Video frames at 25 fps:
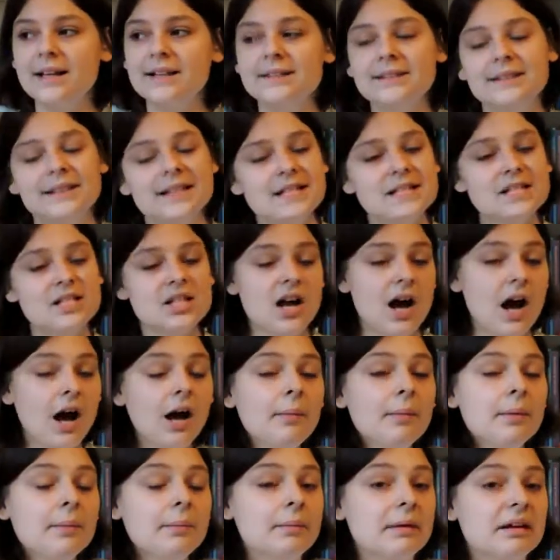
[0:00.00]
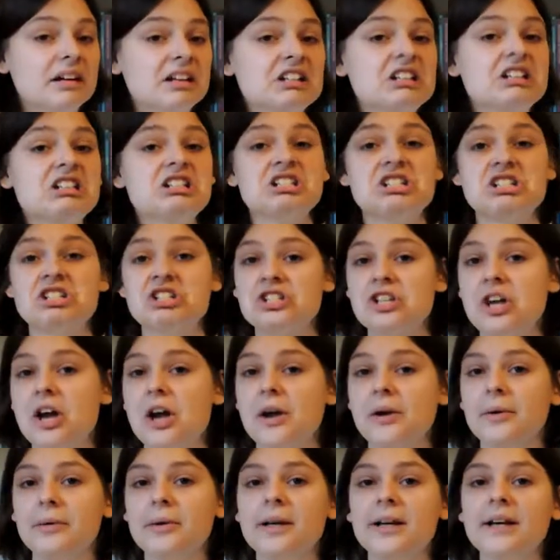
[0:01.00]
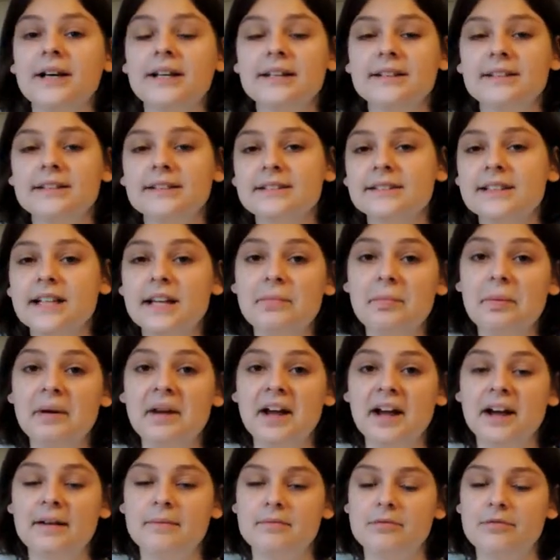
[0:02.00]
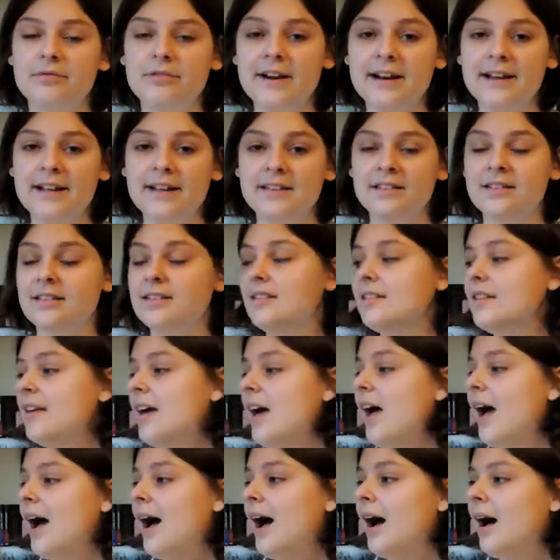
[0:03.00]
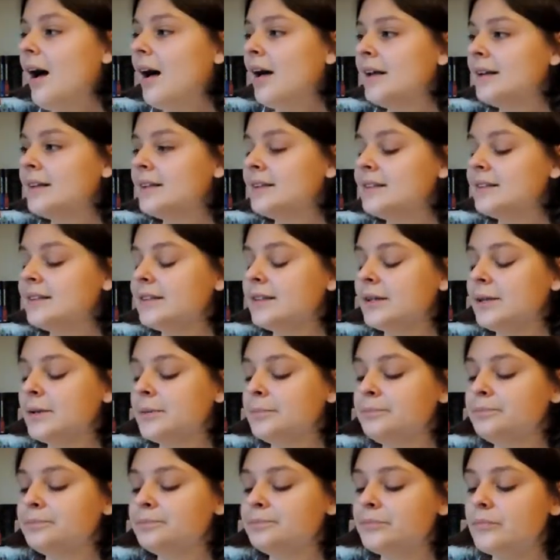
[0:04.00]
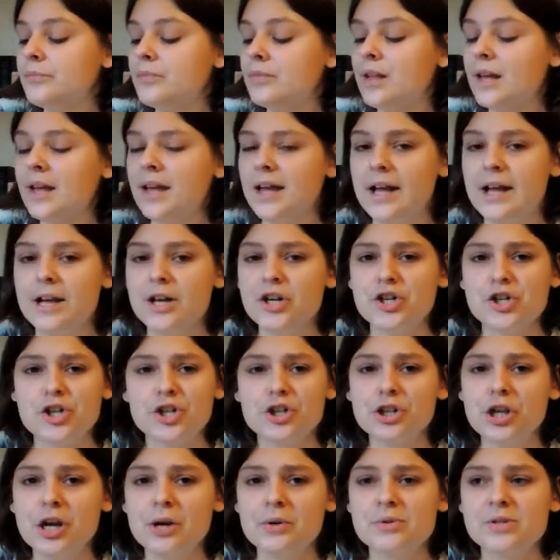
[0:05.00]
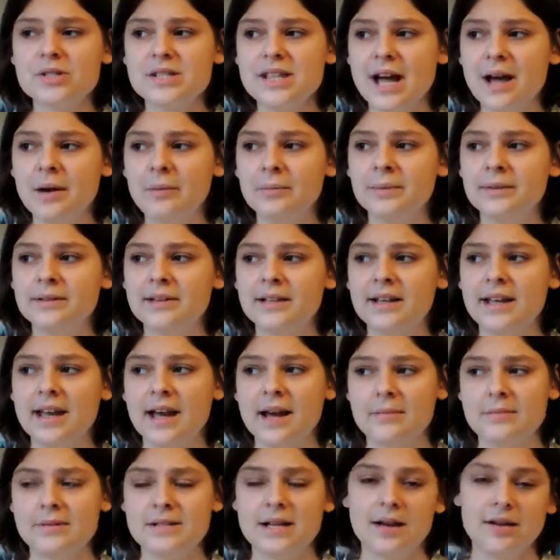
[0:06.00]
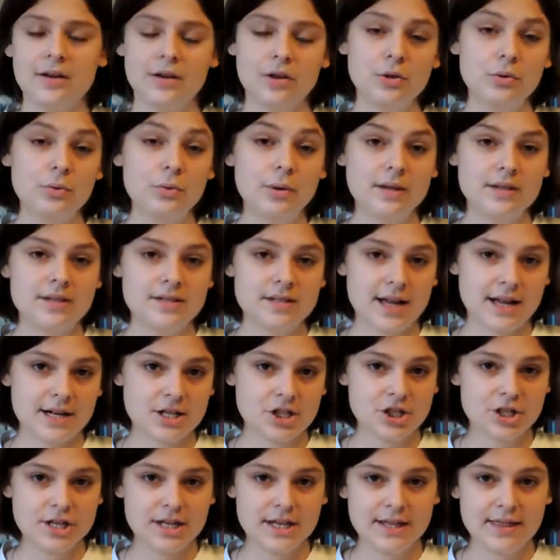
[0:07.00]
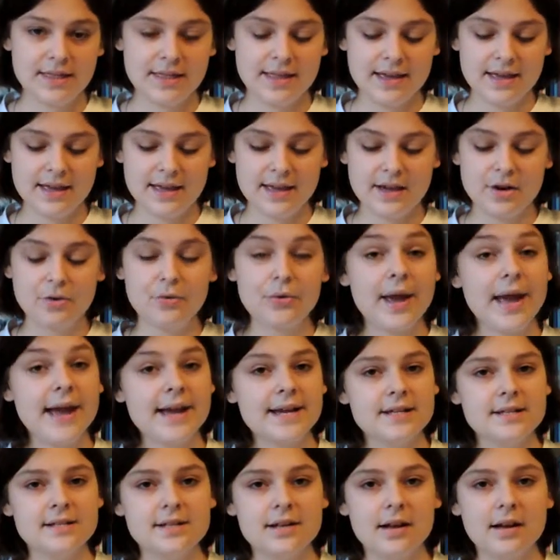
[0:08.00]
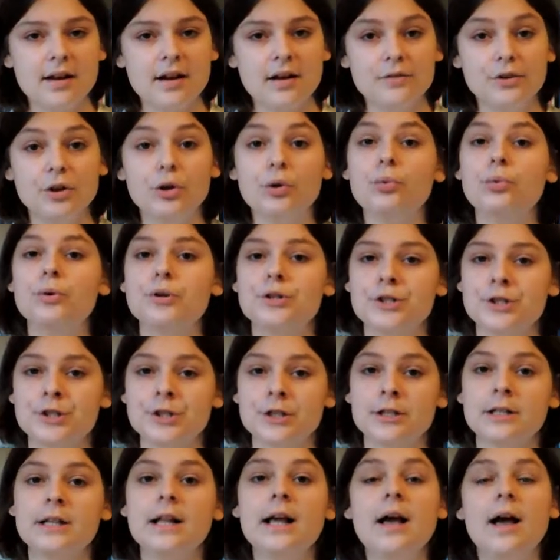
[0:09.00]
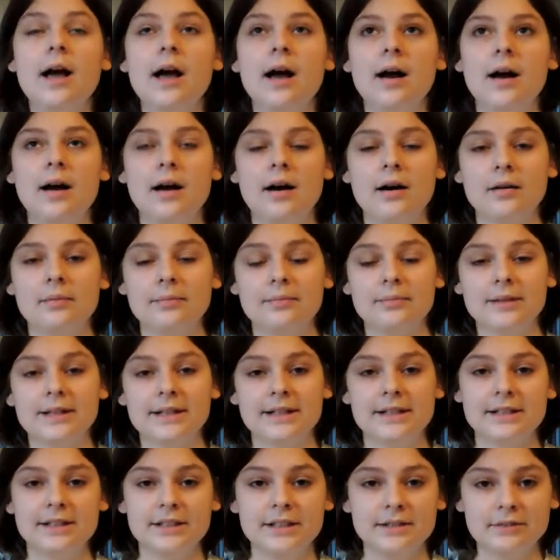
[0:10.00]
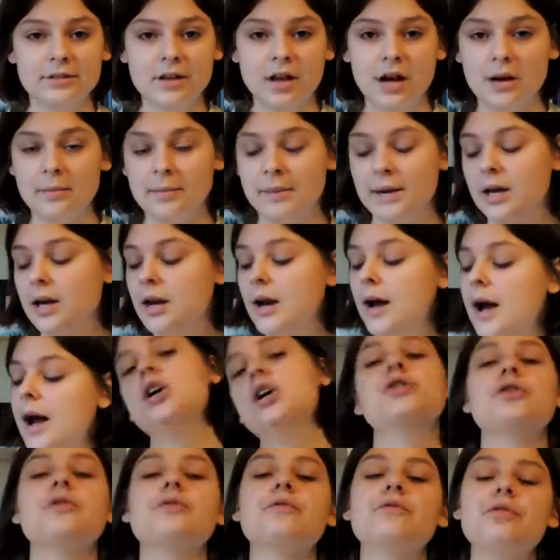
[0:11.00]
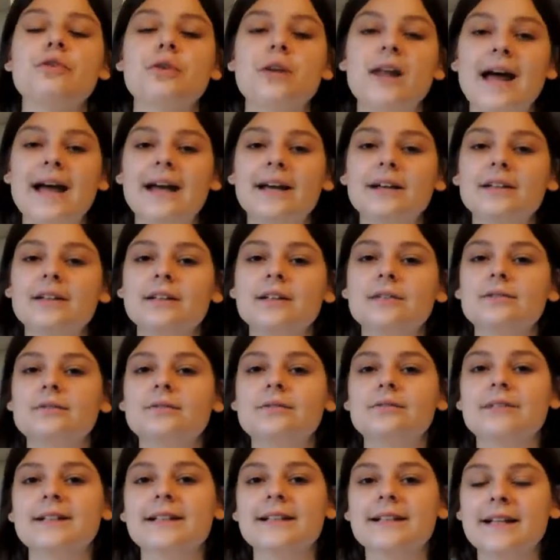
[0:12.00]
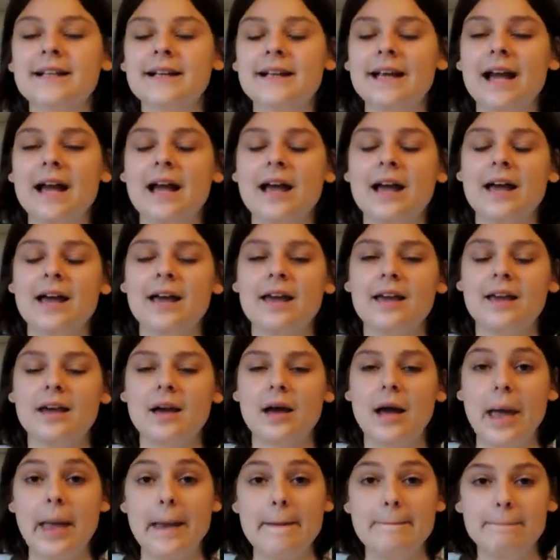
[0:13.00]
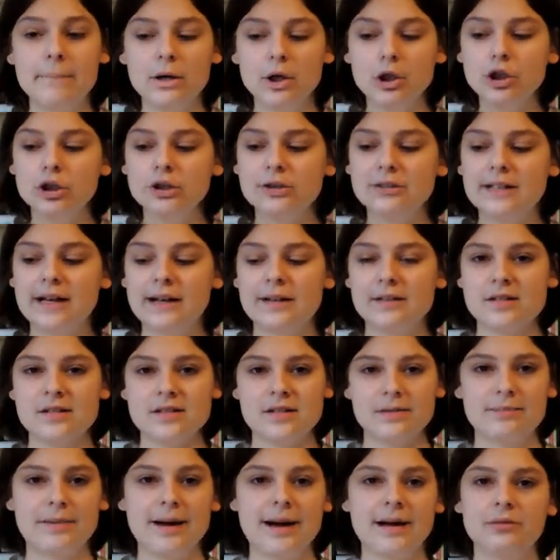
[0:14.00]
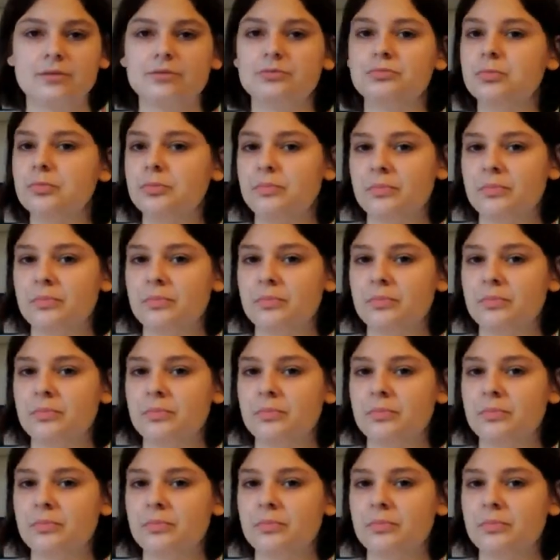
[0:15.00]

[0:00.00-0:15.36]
this comic book. So they become friends, and shit goes down when it comes out who is actually the creator of the original kind of comic. So if you like reading a book that's about